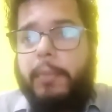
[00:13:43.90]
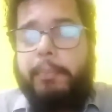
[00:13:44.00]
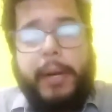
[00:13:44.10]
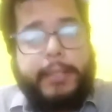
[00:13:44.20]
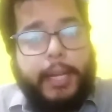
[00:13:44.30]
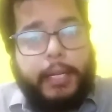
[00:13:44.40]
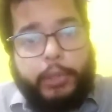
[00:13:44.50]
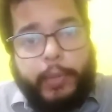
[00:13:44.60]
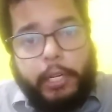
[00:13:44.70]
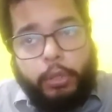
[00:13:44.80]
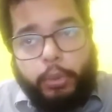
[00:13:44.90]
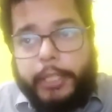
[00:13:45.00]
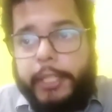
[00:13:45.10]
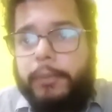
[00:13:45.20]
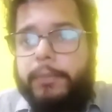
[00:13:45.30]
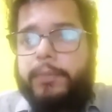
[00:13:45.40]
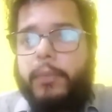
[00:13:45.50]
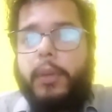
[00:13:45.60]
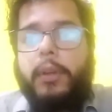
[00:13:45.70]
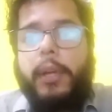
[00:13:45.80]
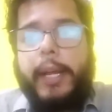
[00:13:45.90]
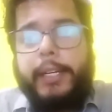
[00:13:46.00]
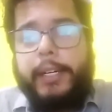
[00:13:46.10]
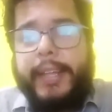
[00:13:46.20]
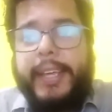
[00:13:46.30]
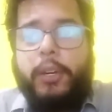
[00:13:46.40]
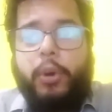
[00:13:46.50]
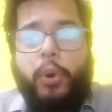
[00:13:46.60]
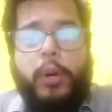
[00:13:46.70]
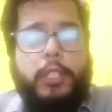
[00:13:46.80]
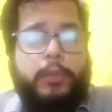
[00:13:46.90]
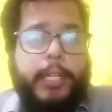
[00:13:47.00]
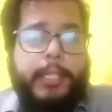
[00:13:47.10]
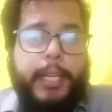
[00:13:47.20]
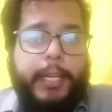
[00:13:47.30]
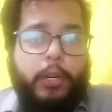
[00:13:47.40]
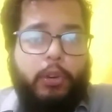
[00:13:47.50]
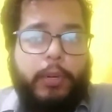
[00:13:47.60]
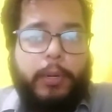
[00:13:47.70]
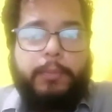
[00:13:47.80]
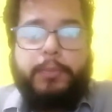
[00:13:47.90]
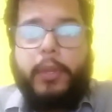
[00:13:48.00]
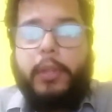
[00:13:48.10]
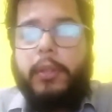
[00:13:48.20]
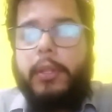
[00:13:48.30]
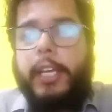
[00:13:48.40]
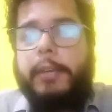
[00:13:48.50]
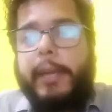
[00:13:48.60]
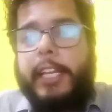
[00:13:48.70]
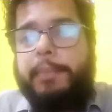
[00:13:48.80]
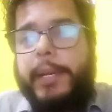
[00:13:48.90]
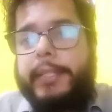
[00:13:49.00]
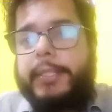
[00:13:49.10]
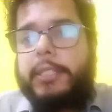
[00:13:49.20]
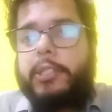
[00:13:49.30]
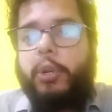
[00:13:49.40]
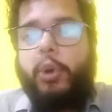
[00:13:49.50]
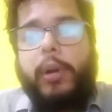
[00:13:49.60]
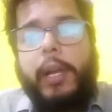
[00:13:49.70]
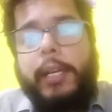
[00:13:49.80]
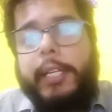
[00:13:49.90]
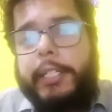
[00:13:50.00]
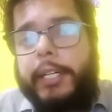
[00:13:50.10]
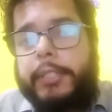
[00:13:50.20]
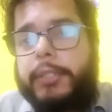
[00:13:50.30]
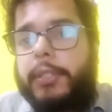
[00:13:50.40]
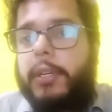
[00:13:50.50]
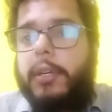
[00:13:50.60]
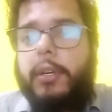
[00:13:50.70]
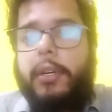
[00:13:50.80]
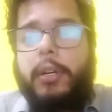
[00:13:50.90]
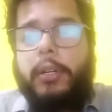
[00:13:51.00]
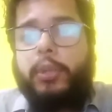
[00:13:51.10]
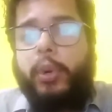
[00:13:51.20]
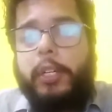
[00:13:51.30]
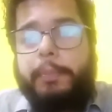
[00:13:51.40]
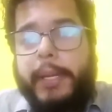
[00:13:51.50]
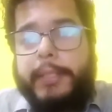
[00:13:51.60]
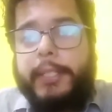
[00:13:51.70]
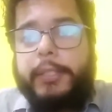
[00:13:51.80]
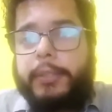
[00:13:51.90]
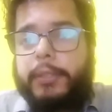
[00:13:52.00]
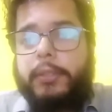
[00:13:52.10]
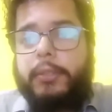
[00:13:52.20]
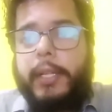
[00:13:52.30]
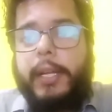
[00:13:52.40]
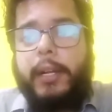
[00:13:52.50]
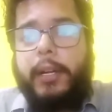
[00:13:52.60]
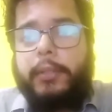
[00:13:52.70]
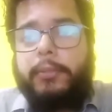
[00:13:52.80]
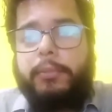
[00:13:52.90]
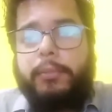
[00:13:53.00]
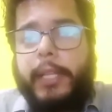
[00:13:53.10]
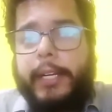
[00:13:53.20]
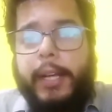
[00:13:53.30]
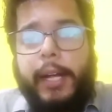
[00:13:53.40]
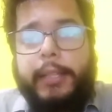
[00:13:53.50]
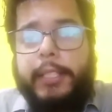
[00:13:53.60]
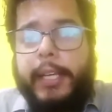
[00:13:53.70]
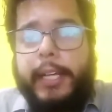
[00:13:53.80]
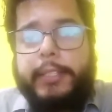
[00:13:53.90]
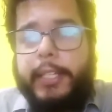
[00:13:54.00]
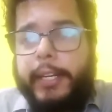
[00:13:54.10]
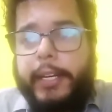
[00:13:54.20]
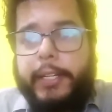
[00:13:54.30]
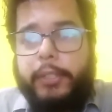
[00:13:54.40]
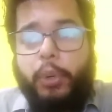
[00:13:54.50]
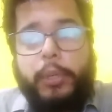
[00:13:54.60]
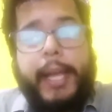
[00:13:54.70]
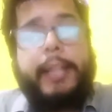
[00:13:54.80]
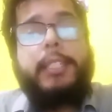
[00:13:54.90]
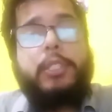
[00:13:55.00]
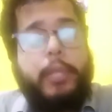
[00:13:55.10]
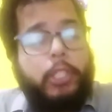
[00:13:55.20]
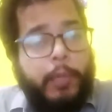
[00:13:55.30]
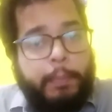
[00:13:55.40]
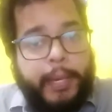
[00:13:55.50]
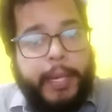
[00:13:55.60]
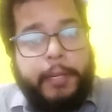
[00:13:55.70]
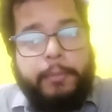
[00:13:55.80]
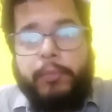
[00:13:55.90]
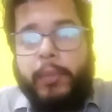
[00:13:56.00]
bazaars were looted, and grain hoards were taken over. In many places, local leaders told peasants that Gandhi has declared no taxes were to be paid